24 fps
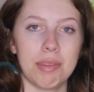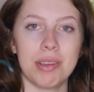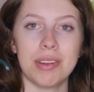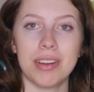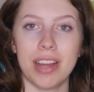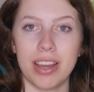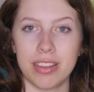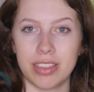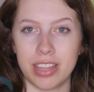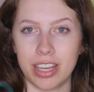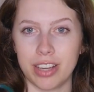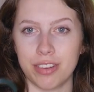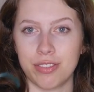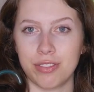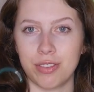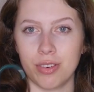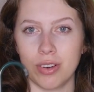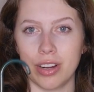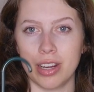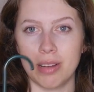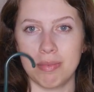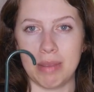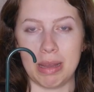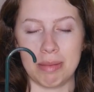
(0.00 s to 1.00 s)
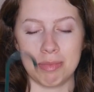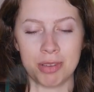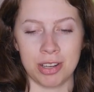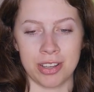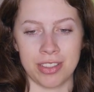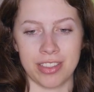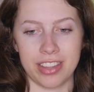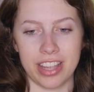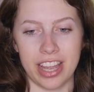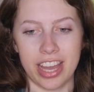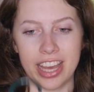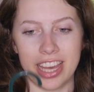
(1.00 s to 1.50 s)
We were out there for my
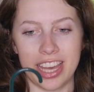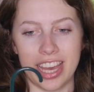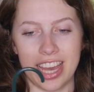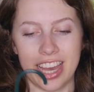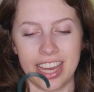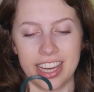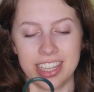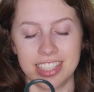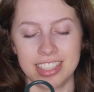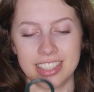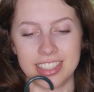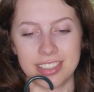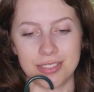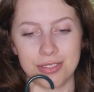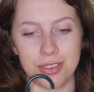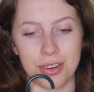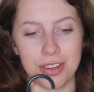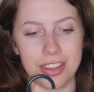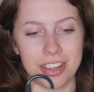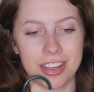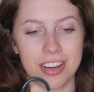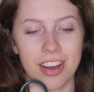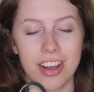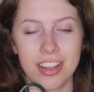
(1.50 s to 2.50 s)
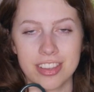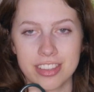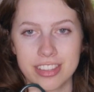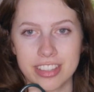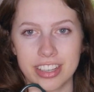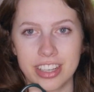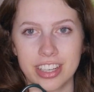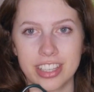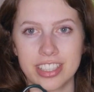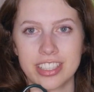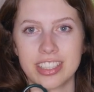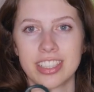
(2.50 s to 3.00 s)
birthday and for the
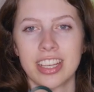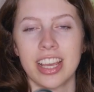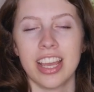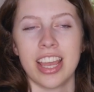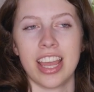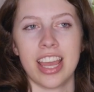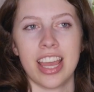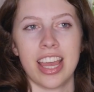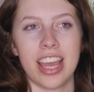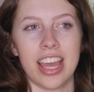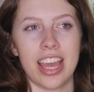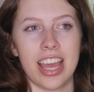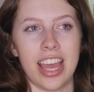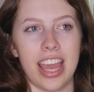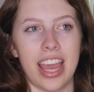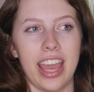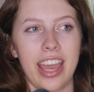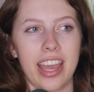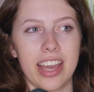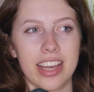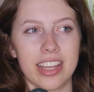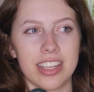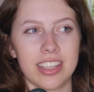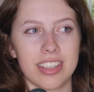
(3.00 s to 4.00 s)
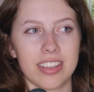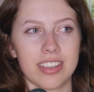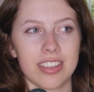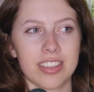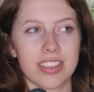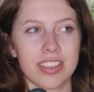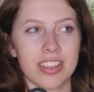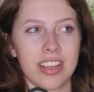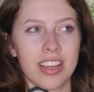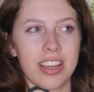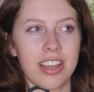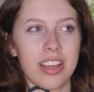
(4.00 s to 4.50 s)
concert, and
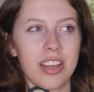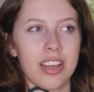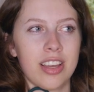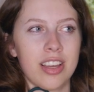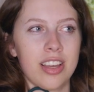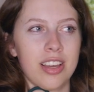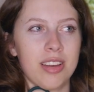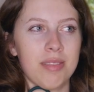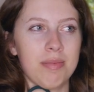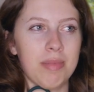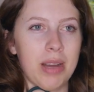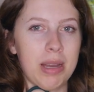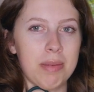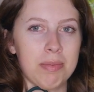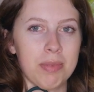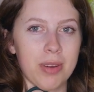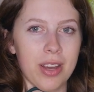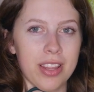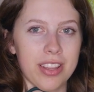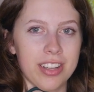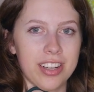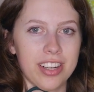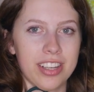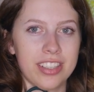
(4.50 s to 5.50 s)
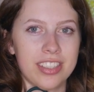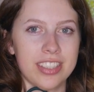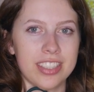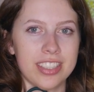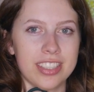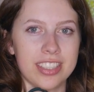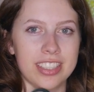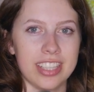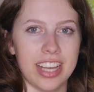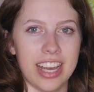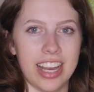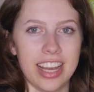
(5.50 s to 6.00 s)
my brother
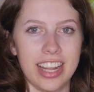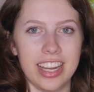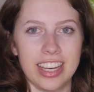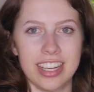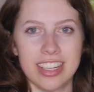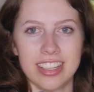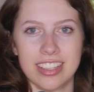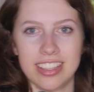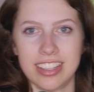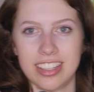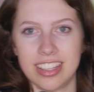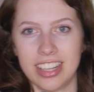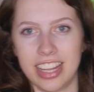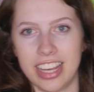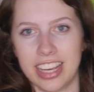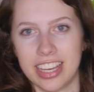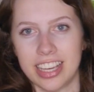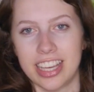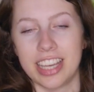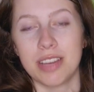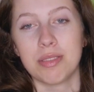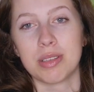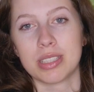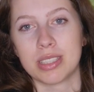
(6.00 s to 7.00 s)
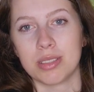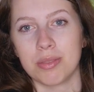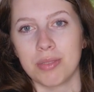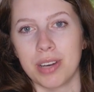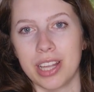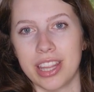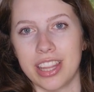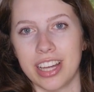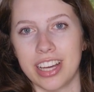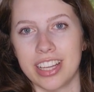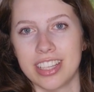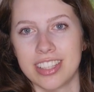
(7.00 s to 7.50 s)
just said, like, he wasn't
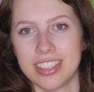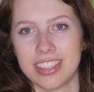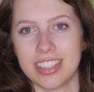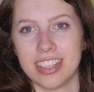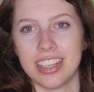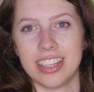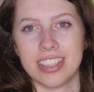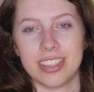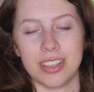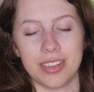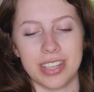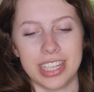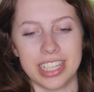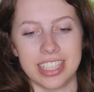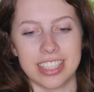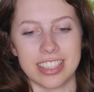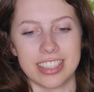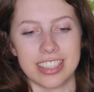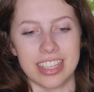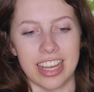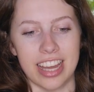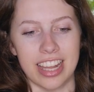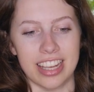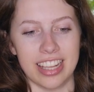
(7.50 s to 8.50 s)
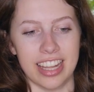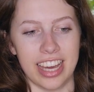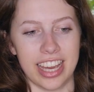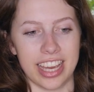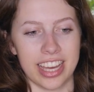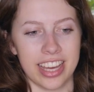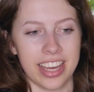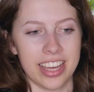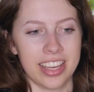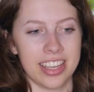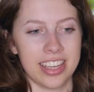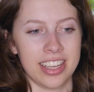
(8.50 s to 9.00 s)
with us, so he just said,
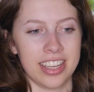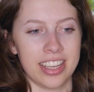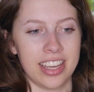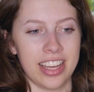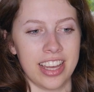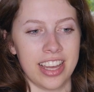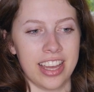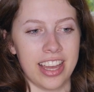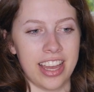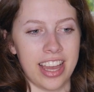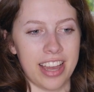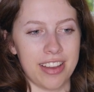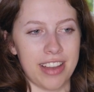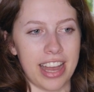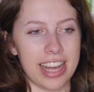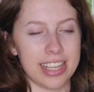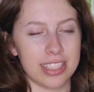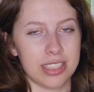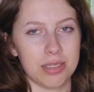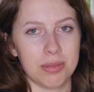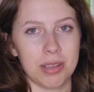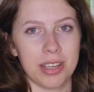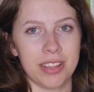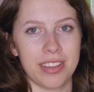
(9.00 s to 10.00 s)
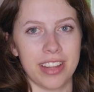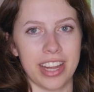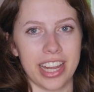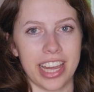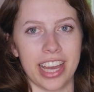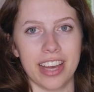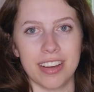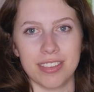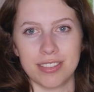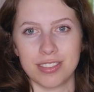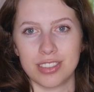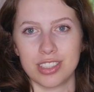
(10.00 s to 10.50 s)
like, as your birthday
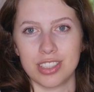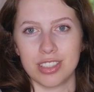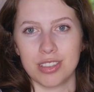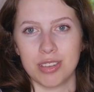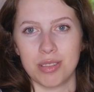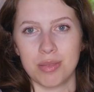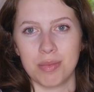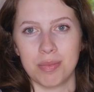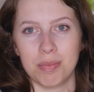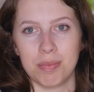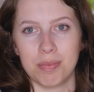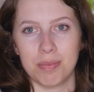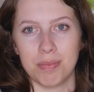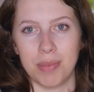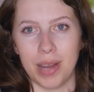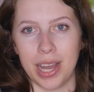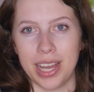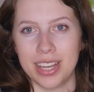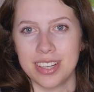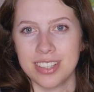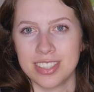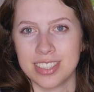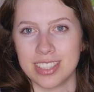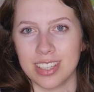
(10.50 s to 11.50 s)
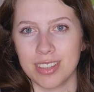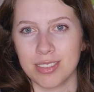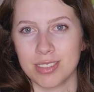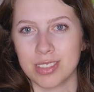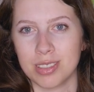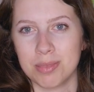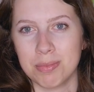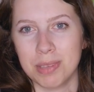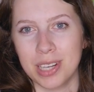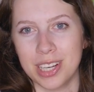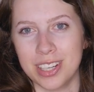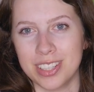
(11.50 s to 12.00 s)
gift, buy yourself
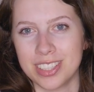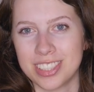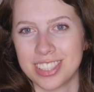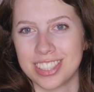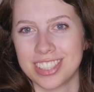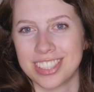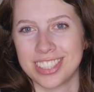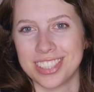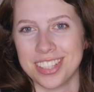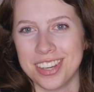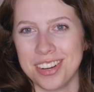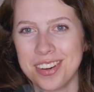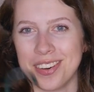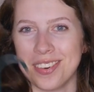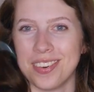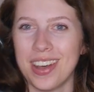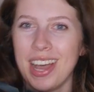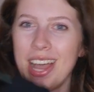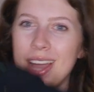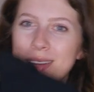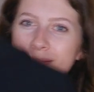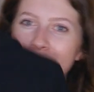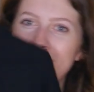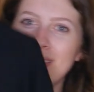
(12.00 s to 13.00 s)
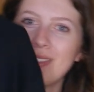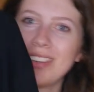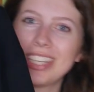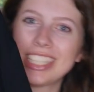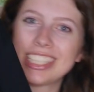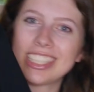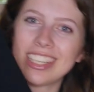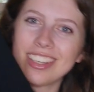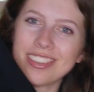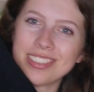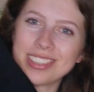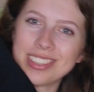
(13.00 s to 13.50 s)
some merch. So I bought
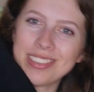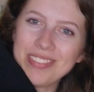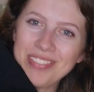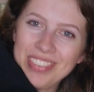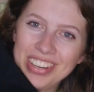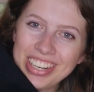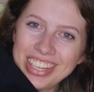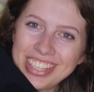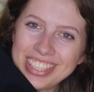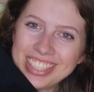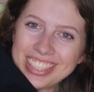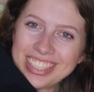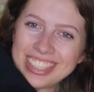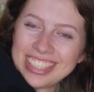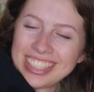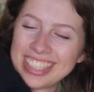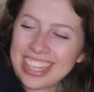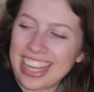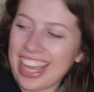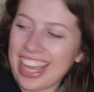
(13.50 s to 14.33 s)
myself some merch